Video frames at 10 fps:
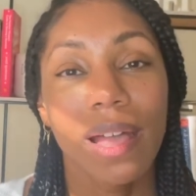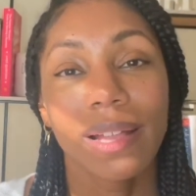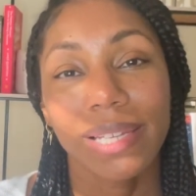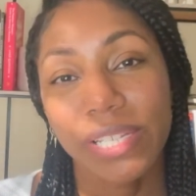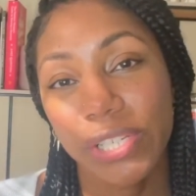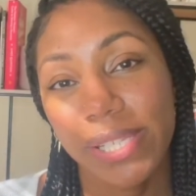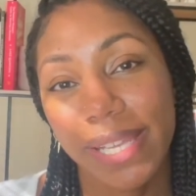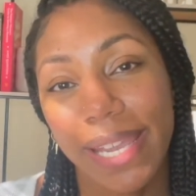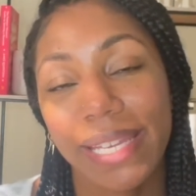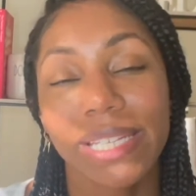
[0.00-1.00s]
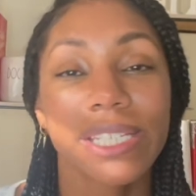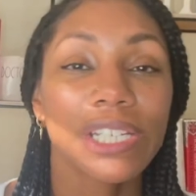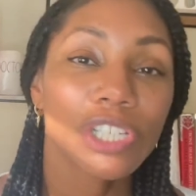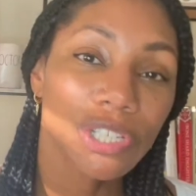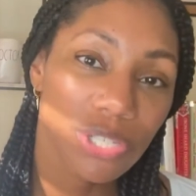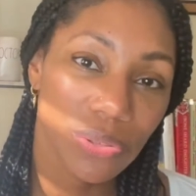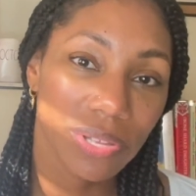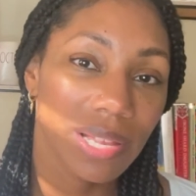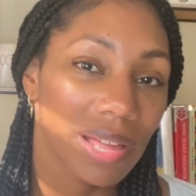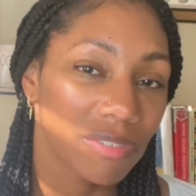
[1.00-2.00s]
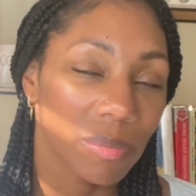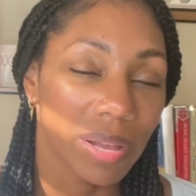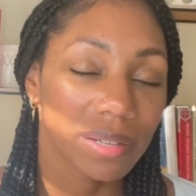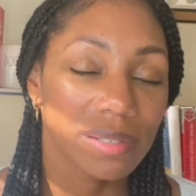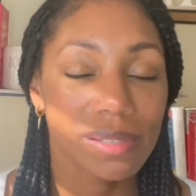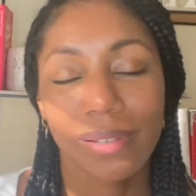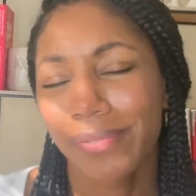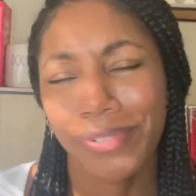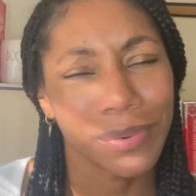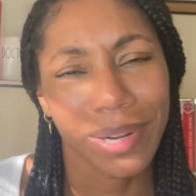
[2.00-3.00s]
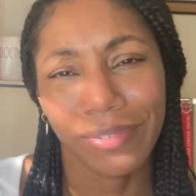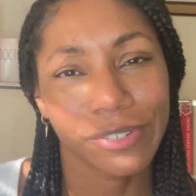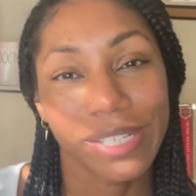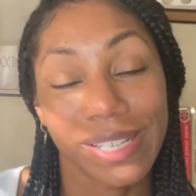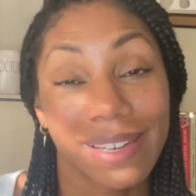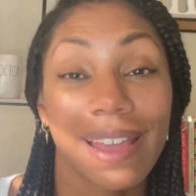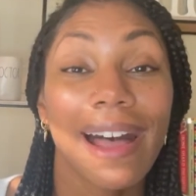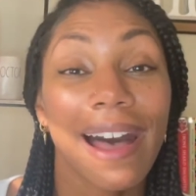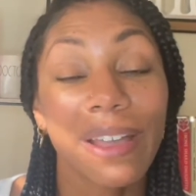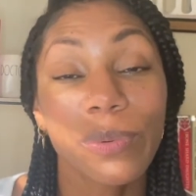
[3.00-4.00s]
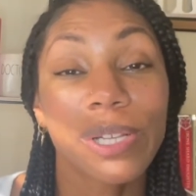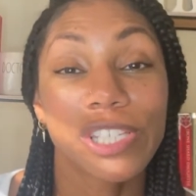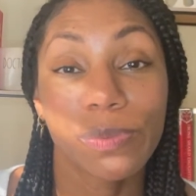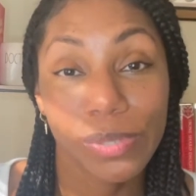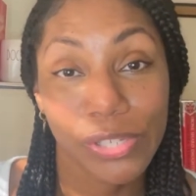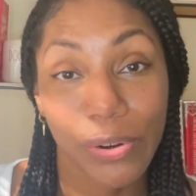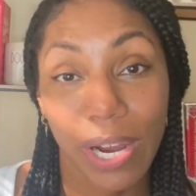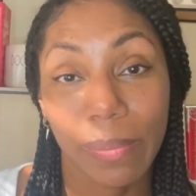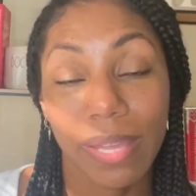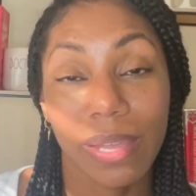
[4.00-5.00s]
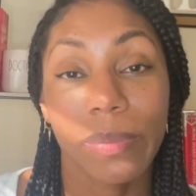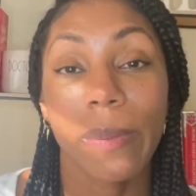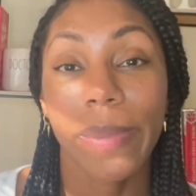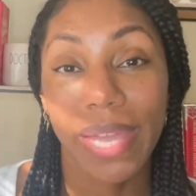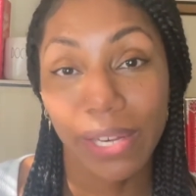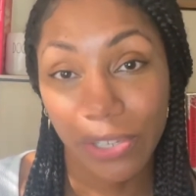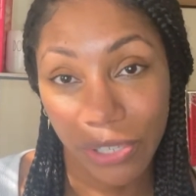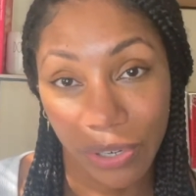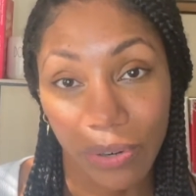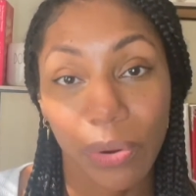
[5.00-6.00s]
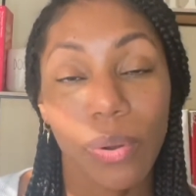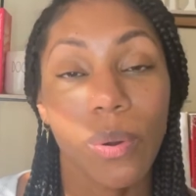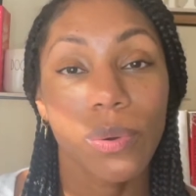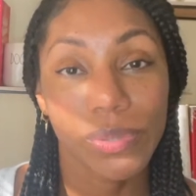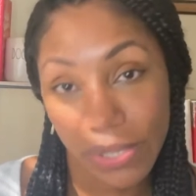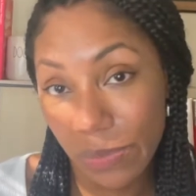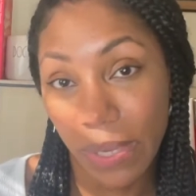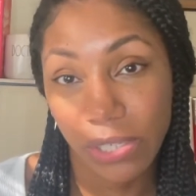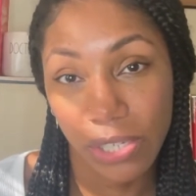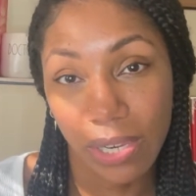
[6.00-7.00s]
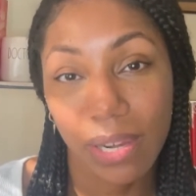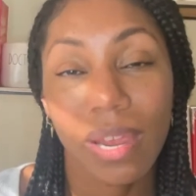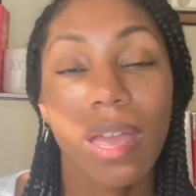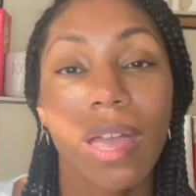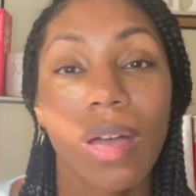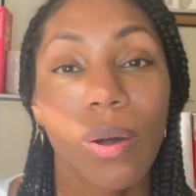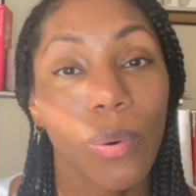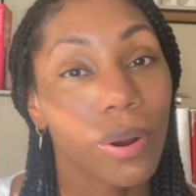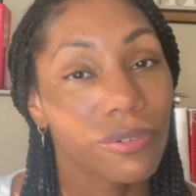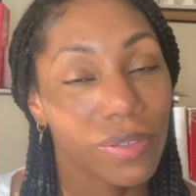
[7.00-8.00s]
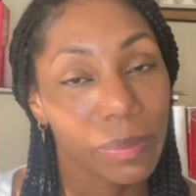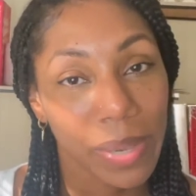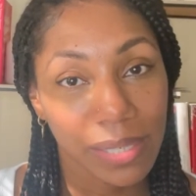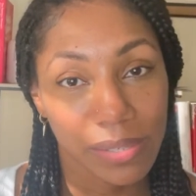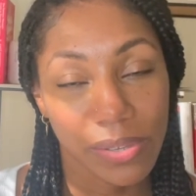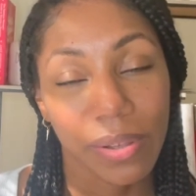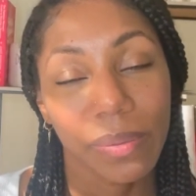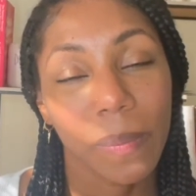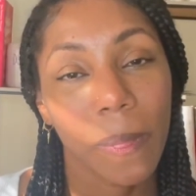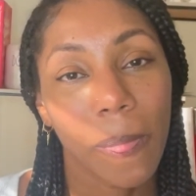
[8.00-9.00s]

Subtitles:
Let's just say in addition to the Clavamox, for whatever reason, I want to prescribe him Panicure suspension or fenbendazole.